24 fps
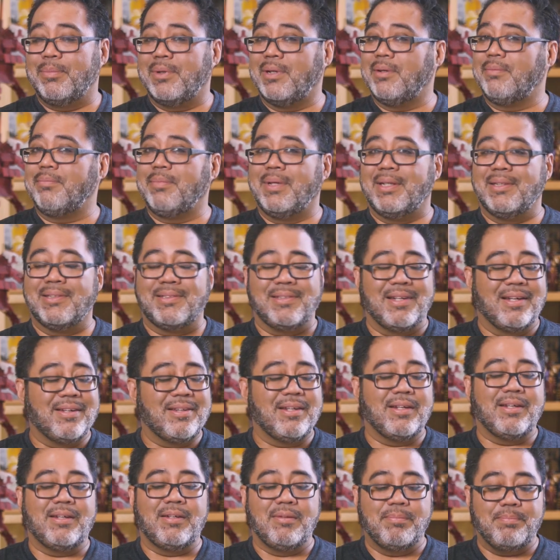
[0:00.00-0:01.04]
but it means
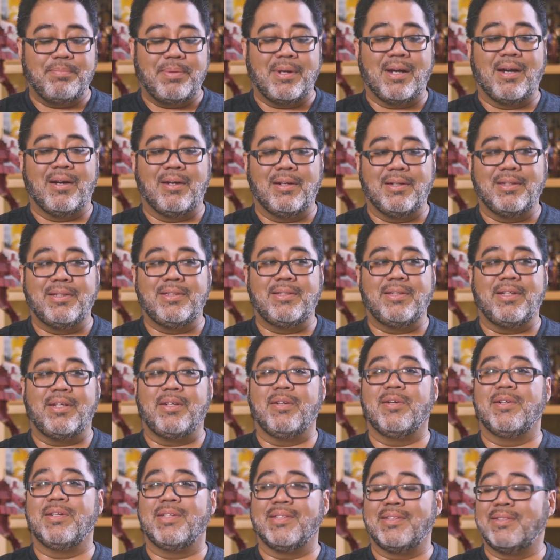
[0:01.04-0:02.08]
nothing compared to
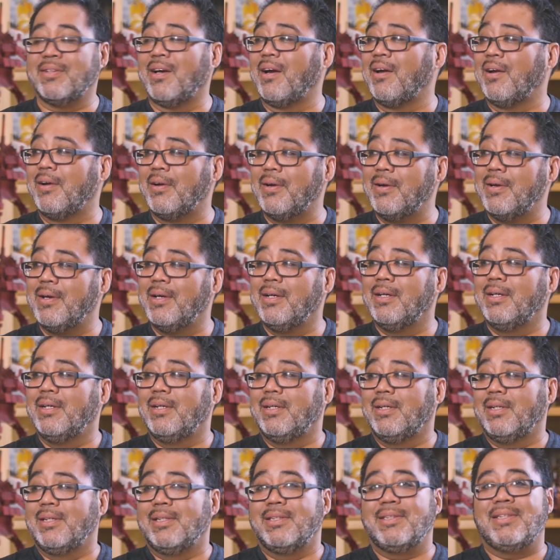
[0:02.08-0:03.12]
your desire
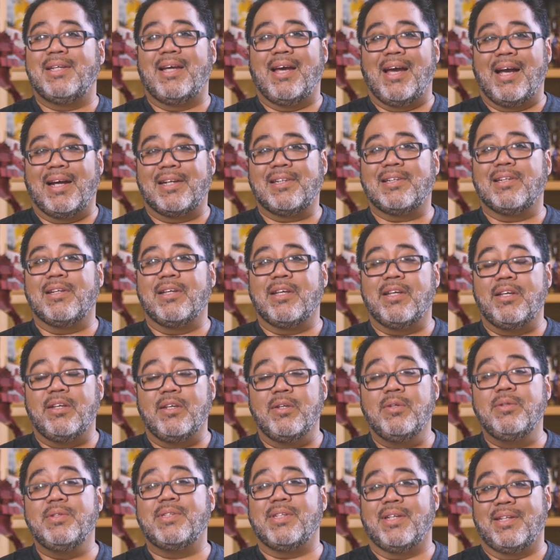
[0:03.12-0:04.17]
to actually
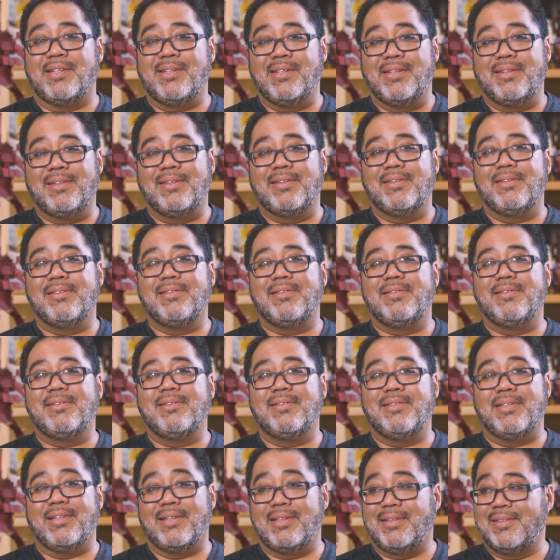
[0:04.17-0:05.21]
use it,
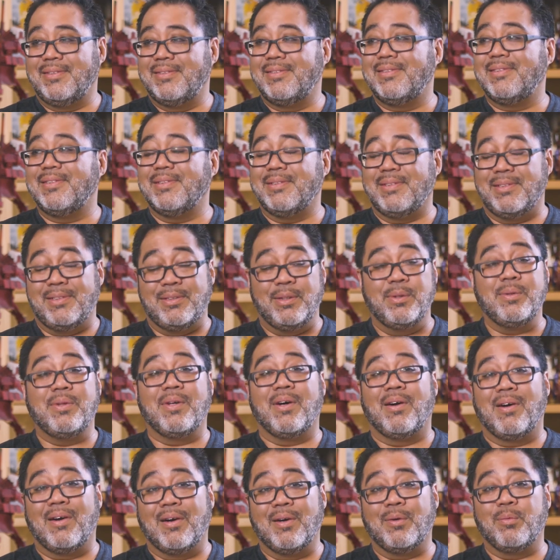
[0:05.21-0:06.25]
to do
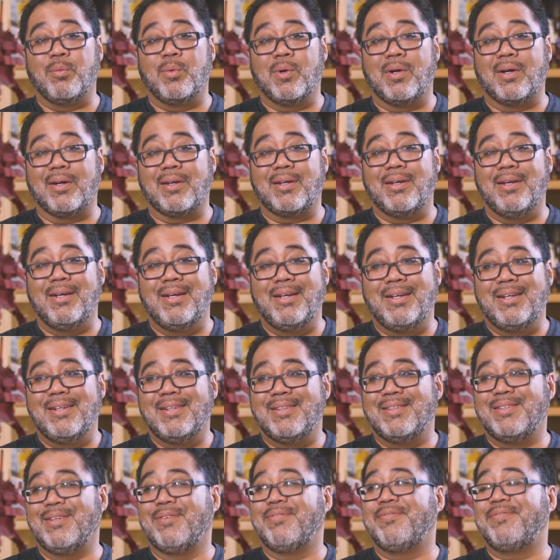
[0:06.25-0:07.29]
the hard work,
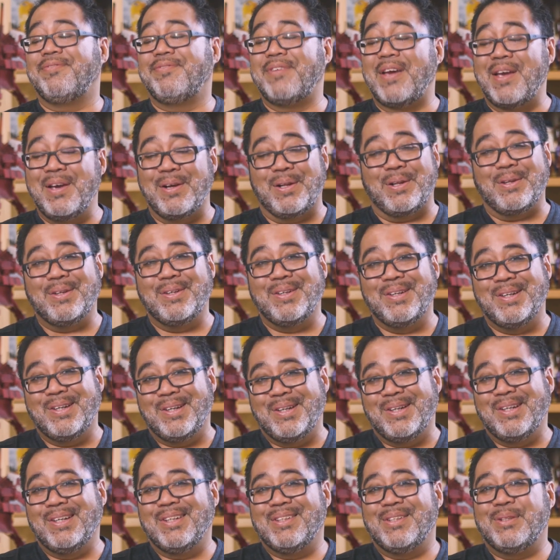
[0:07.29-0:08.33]
to fail,
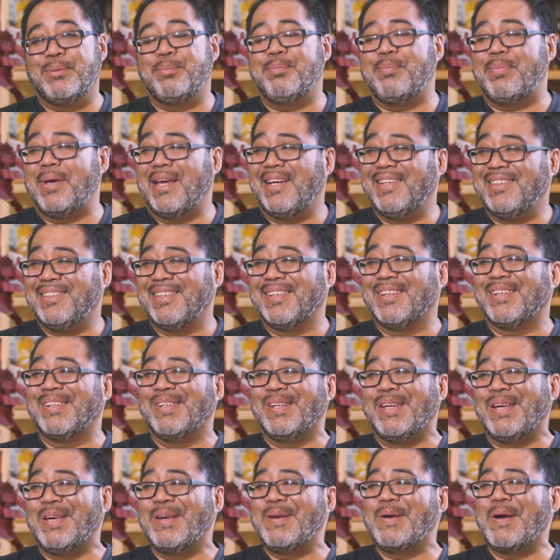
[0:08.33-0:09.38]
to
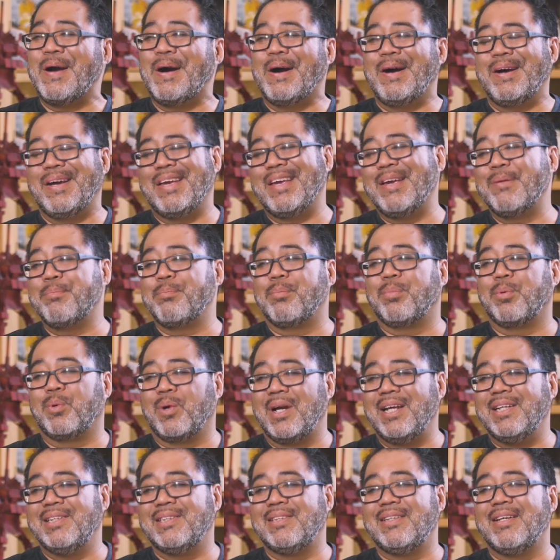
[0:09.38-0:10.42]
basically
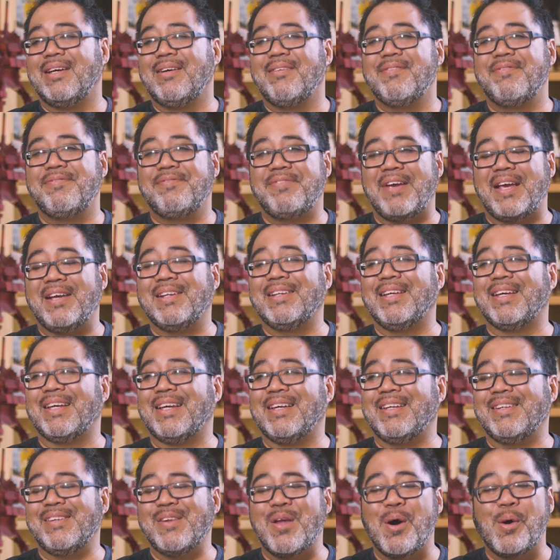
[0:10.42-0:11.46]
embrace failing
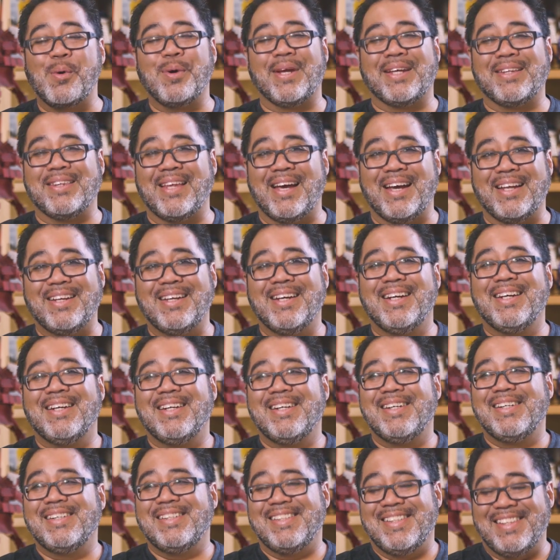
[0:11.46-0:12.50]
and knowing that
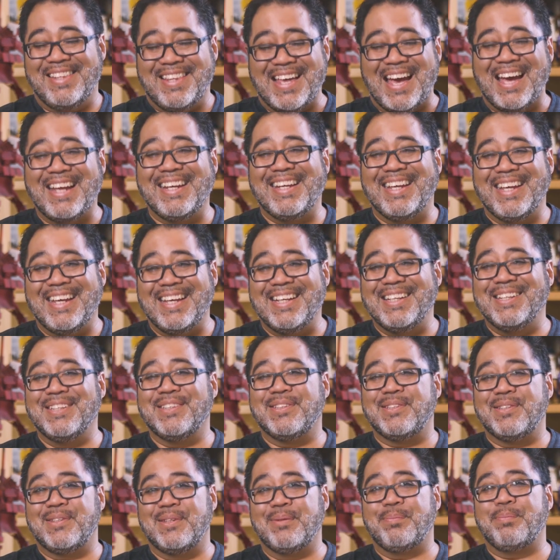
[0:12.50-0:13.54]
that
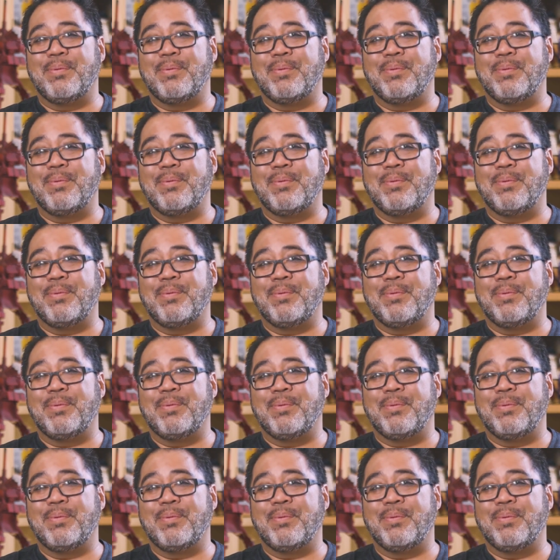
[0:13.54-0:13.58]
is the